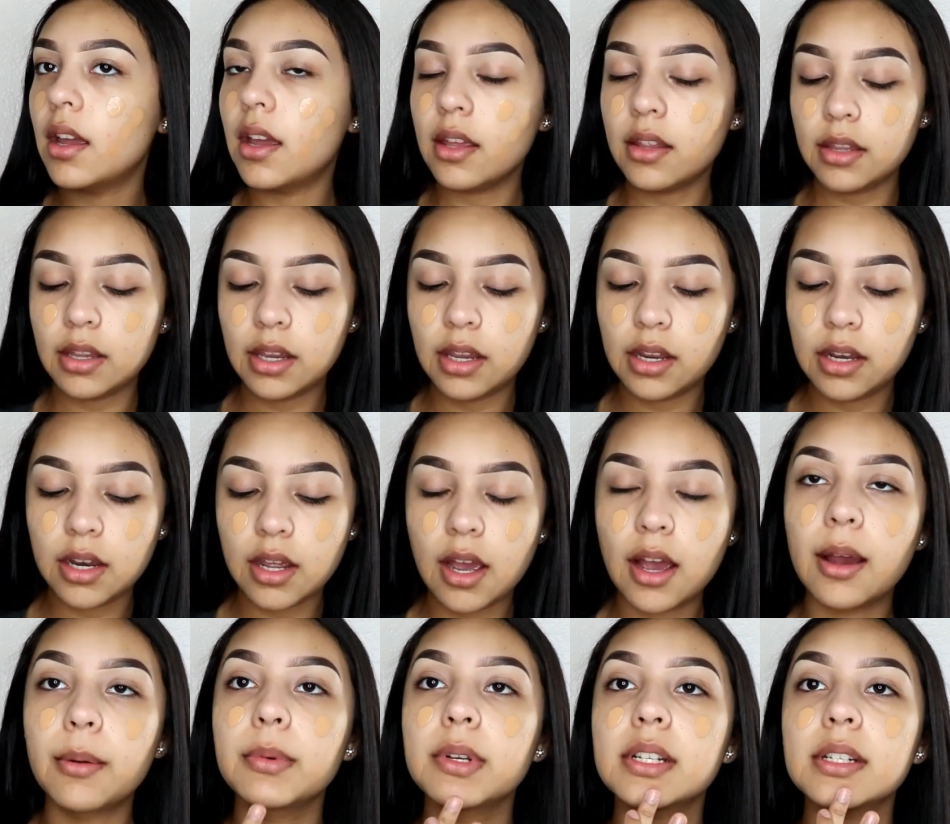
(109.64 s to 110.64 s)
And then
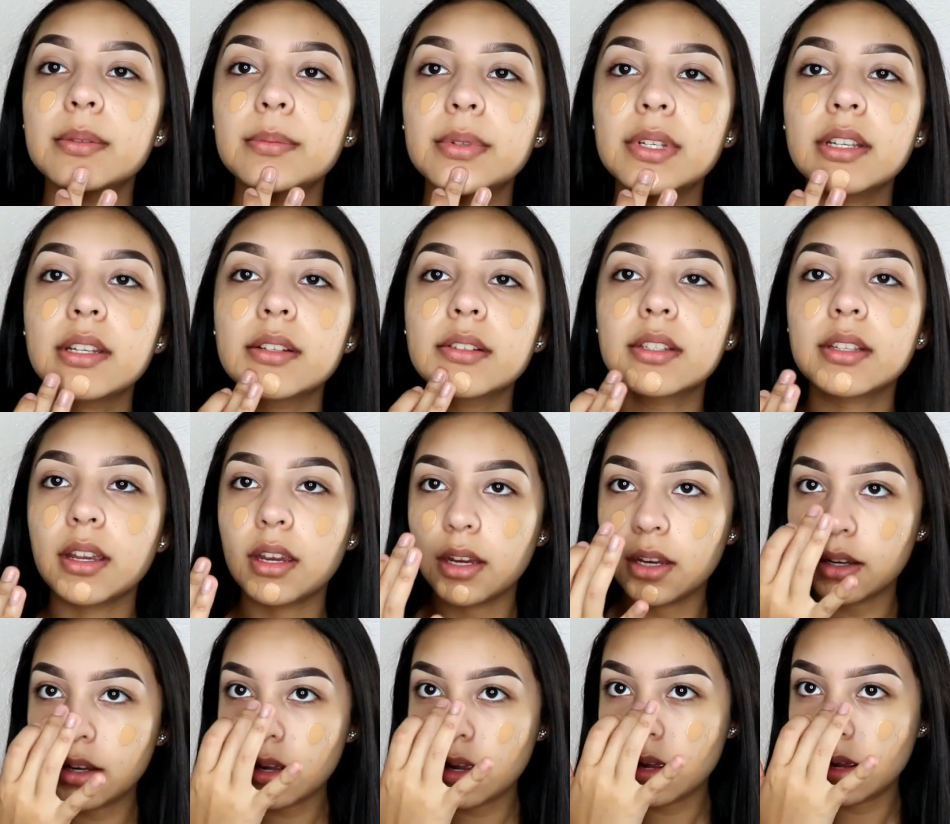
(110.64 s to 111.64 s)
I'm going to be
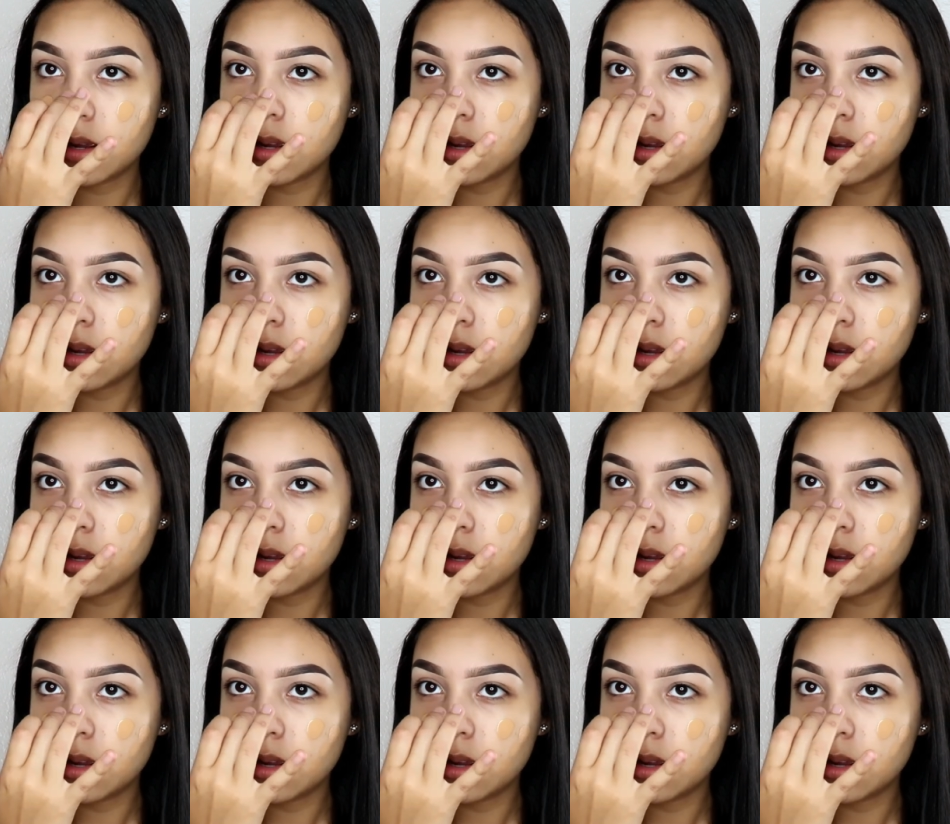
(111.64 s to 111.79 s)
using